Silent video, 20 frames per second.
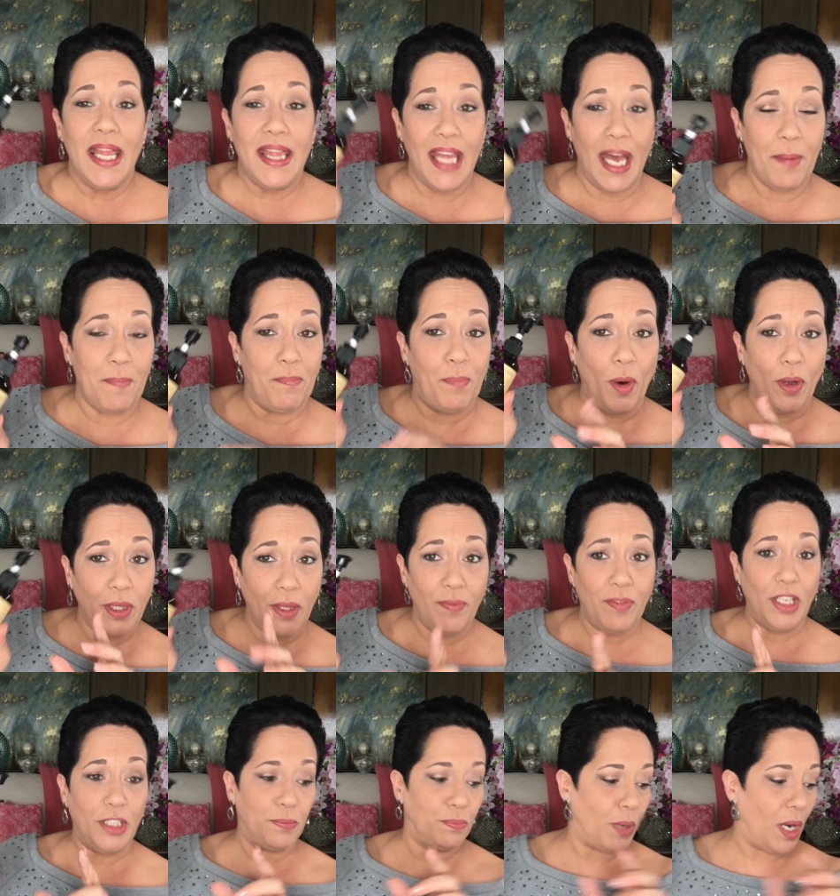that both of
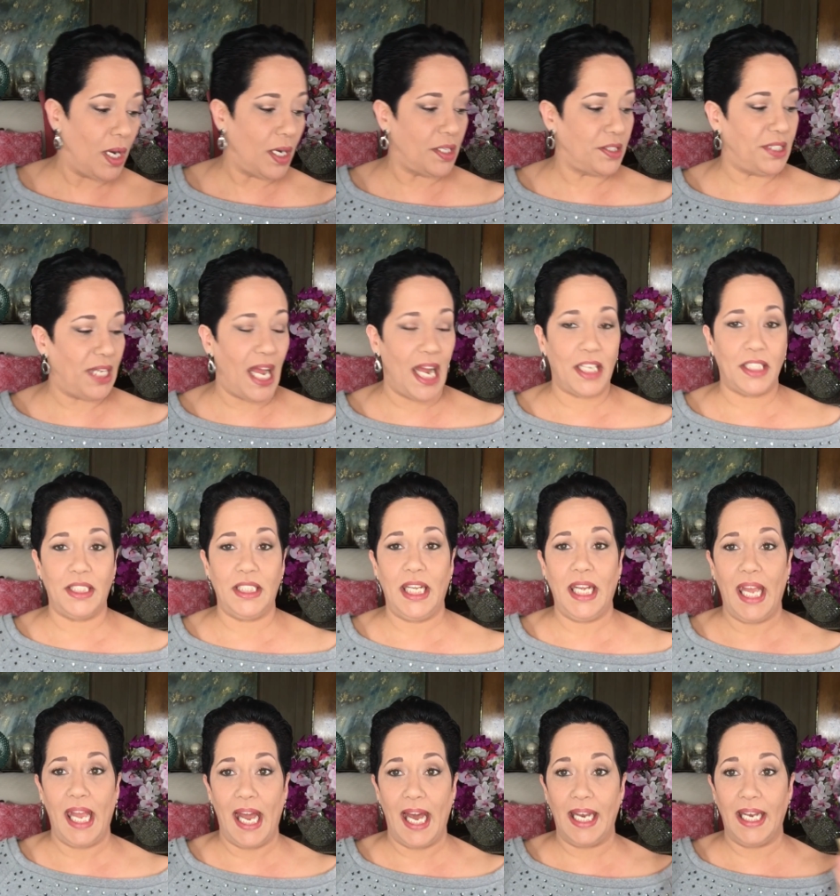these products actually
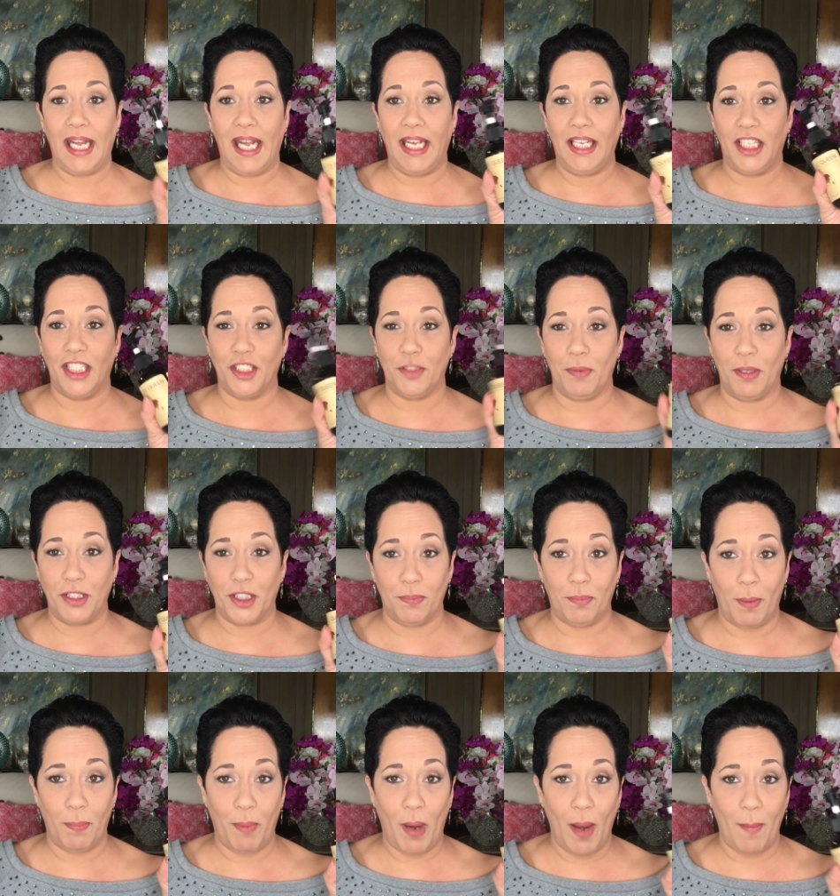had a
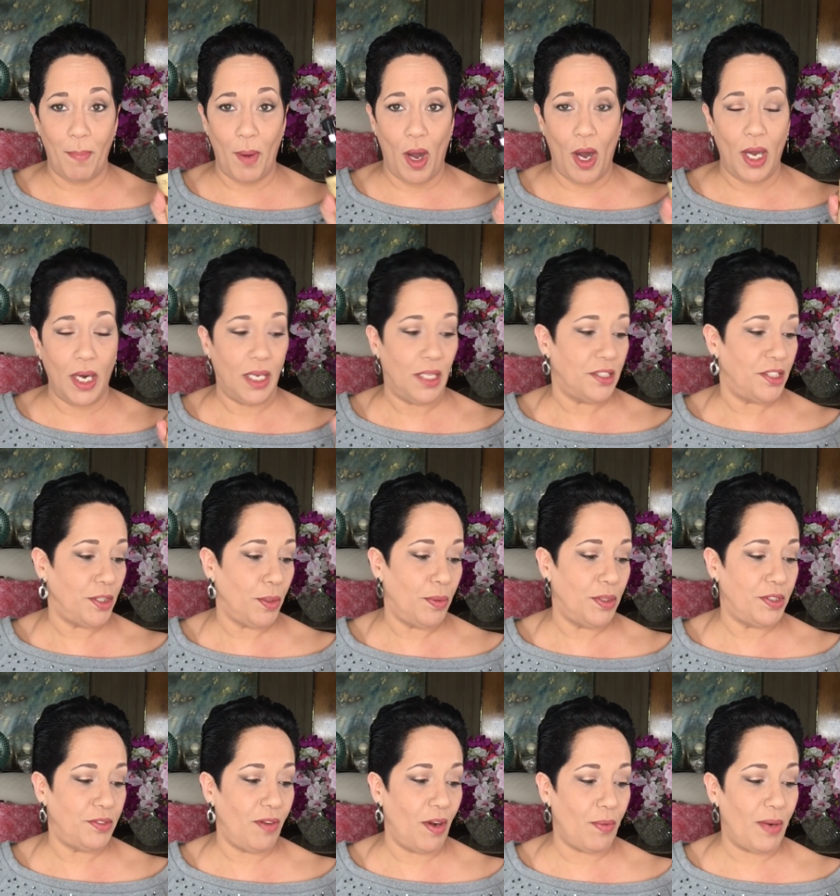dispensable pump on it, so it
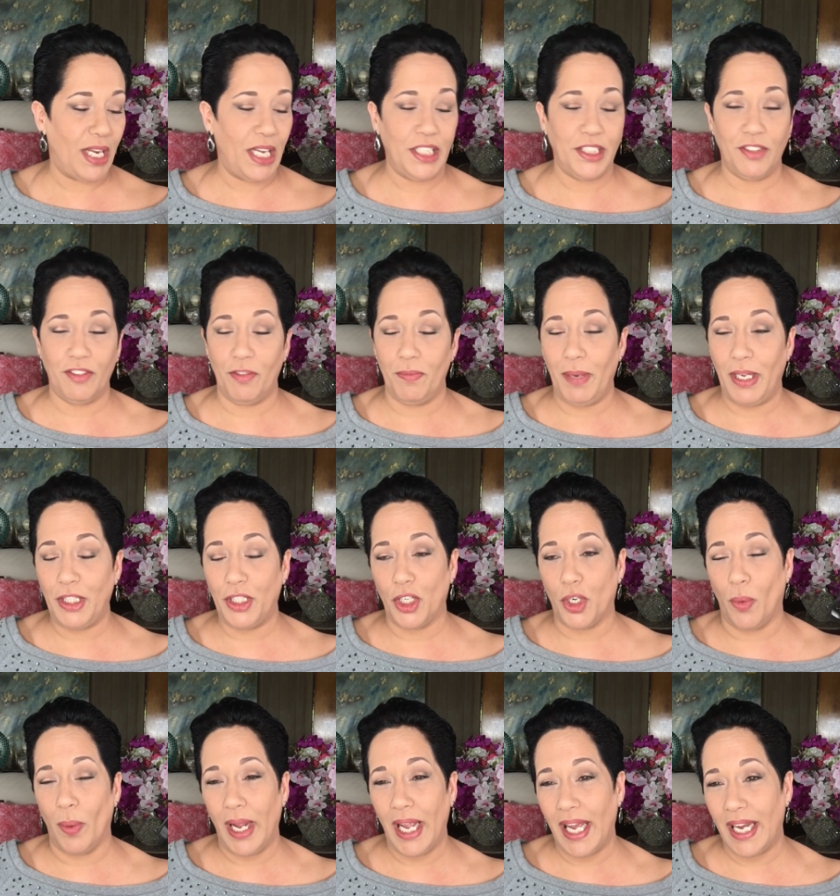was very easy for me to
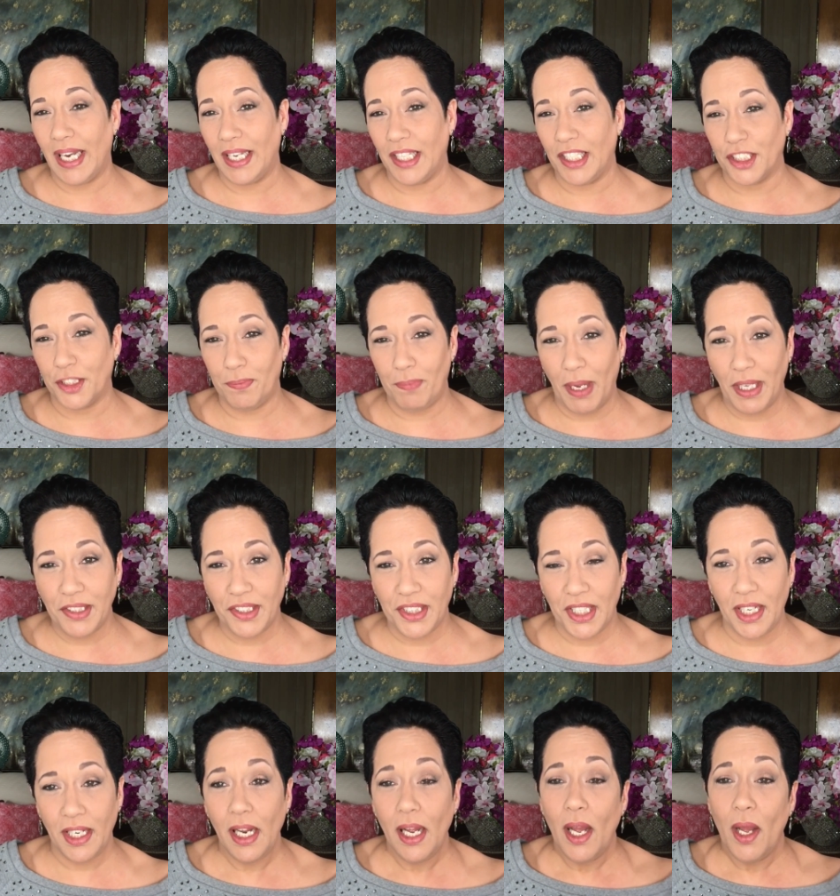go ahead and dispense
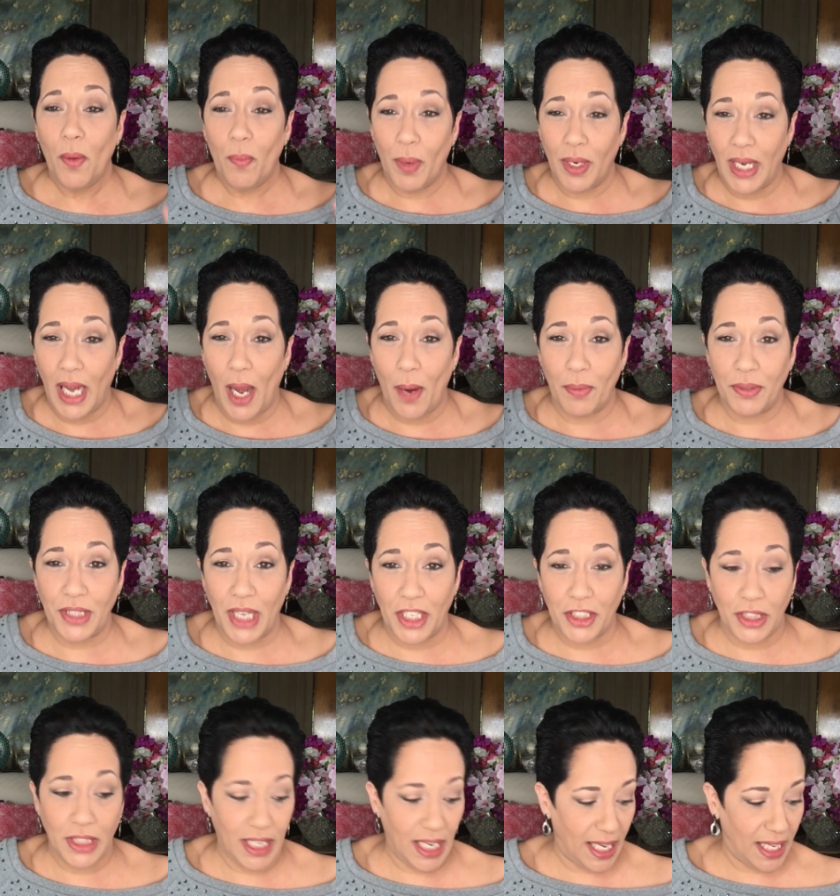it when I was
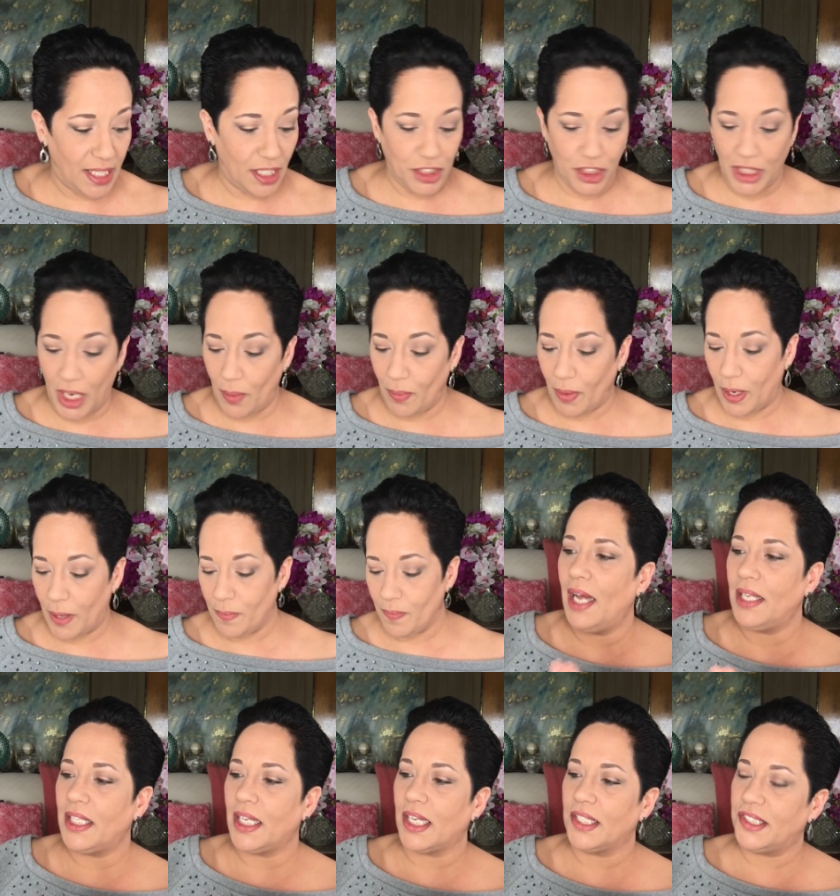actually in the shower. Uh,
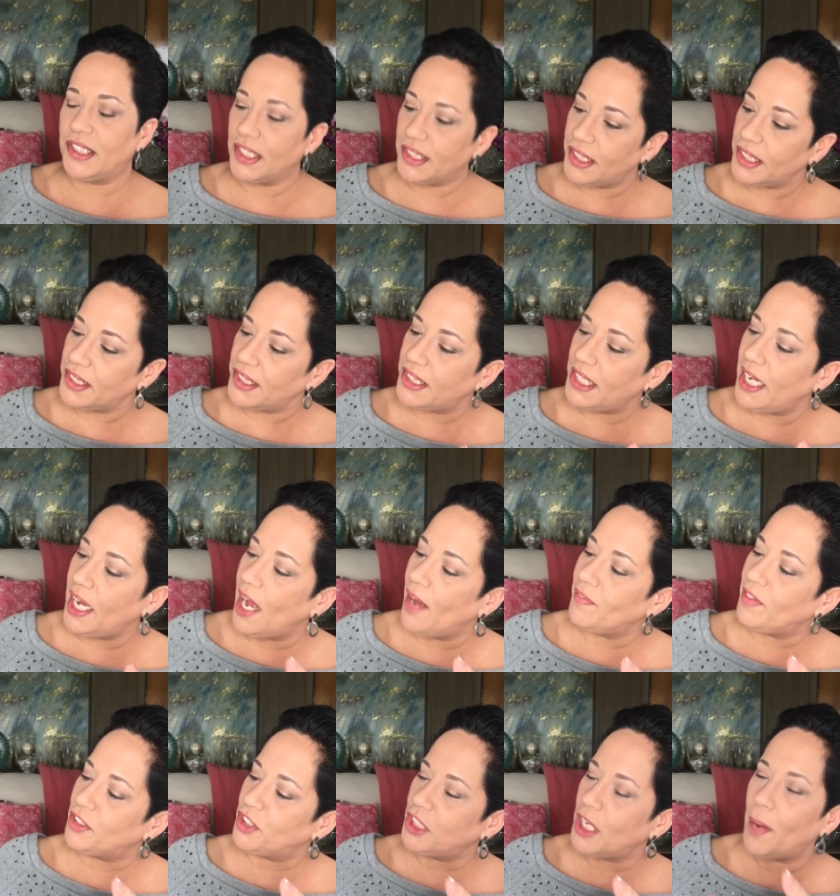the consistency of
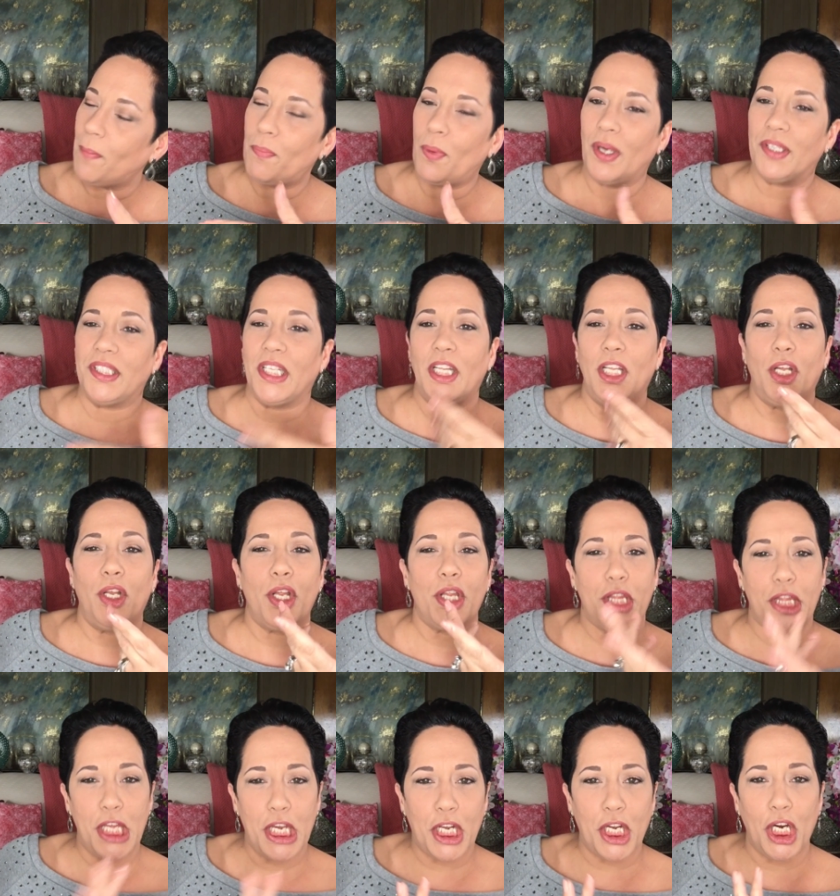the shampoo is a little
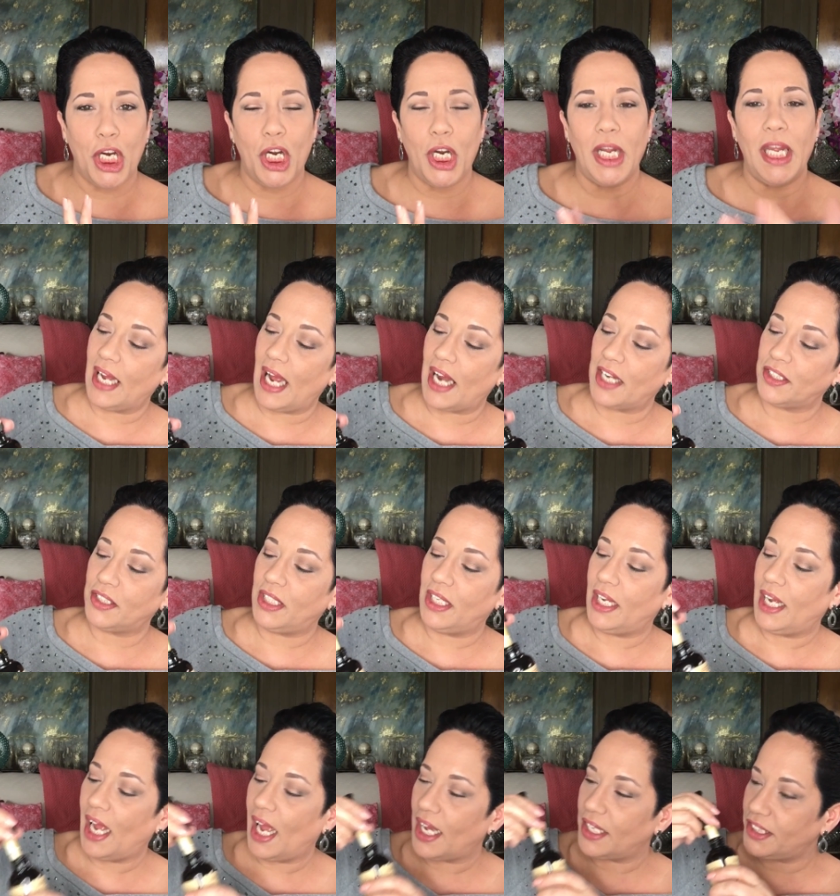thicker. It
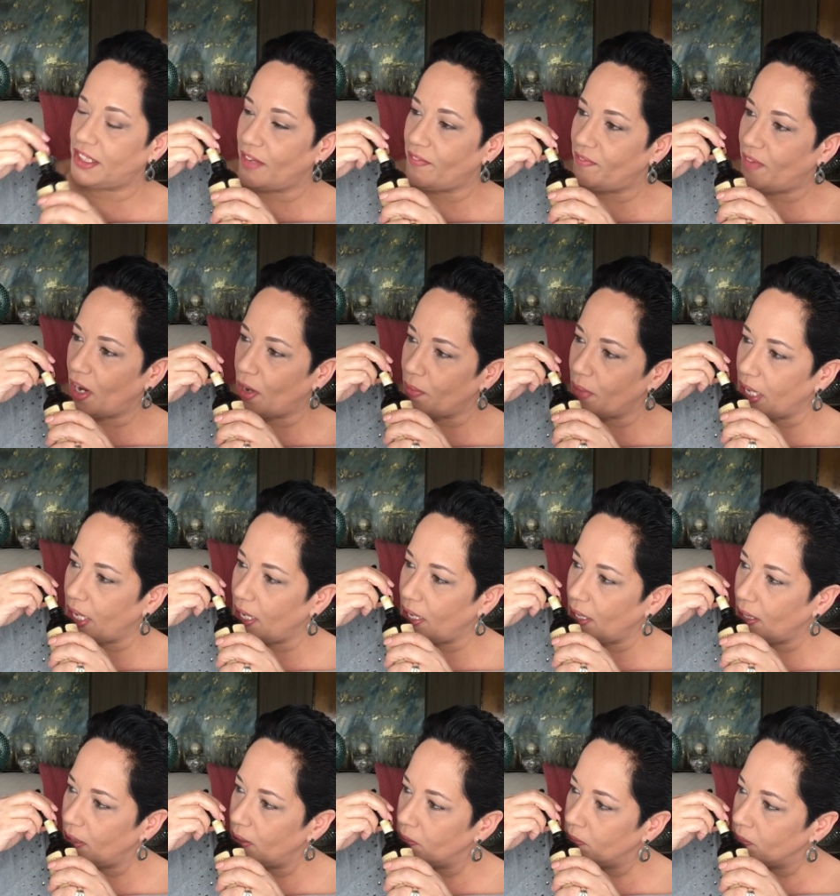actually has a
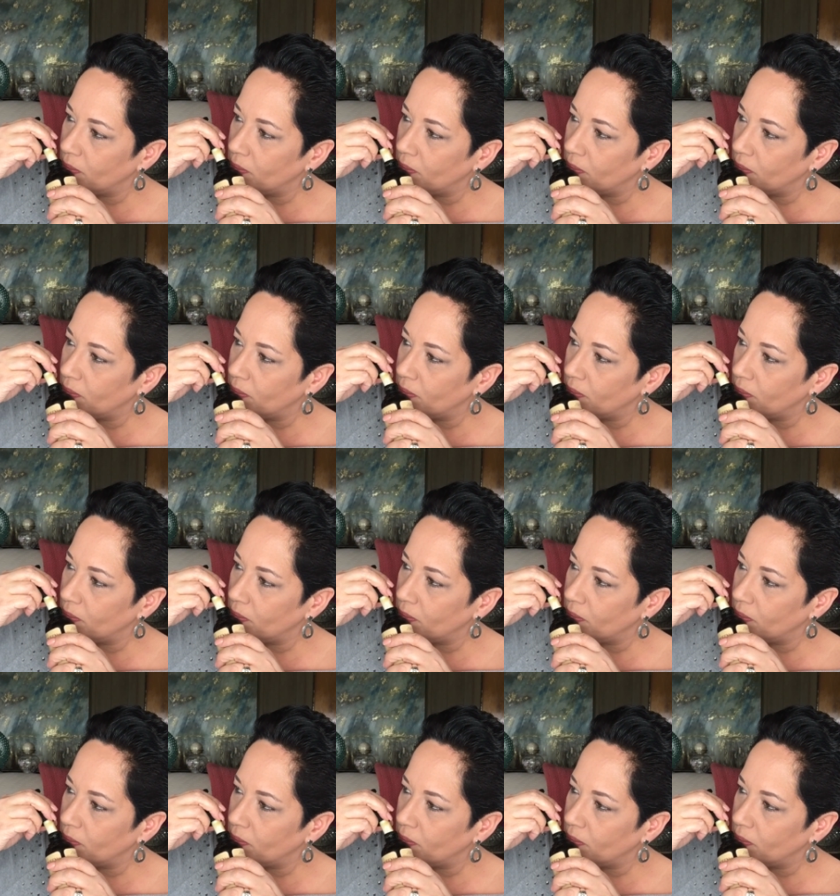very